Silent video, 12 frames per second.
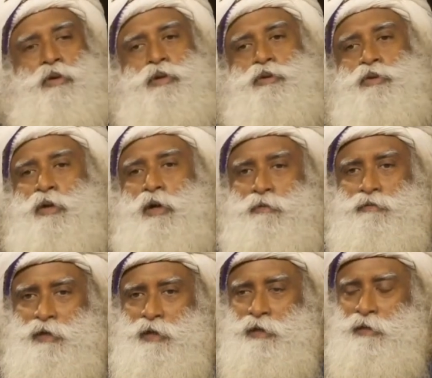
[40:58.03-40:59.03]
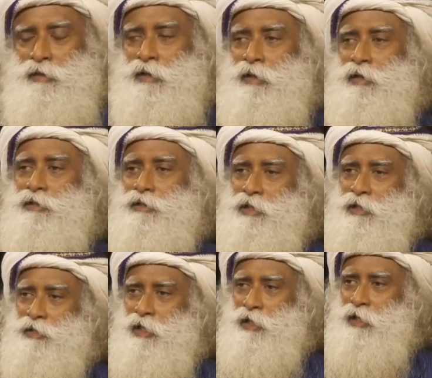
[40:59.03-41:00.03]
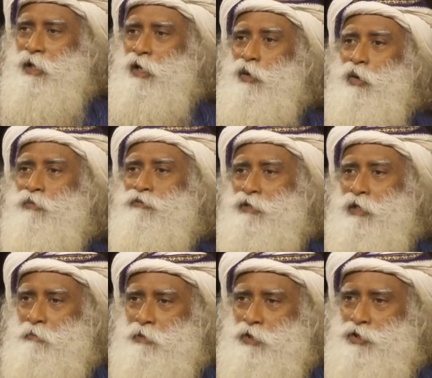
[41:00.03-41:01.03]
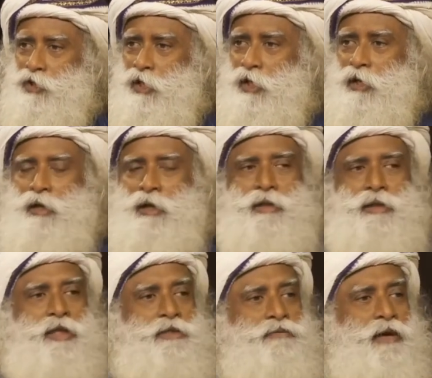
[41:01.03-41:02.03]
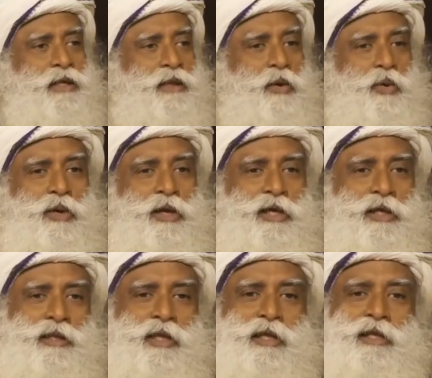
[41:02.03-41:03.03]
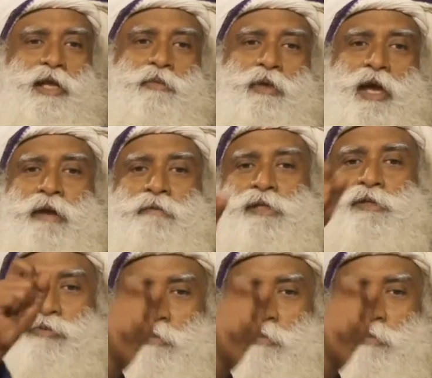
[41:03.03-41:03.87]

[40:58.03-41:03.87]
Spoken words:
into coughing, sneezing and off temperature, that's fine. The only thing that we have is we're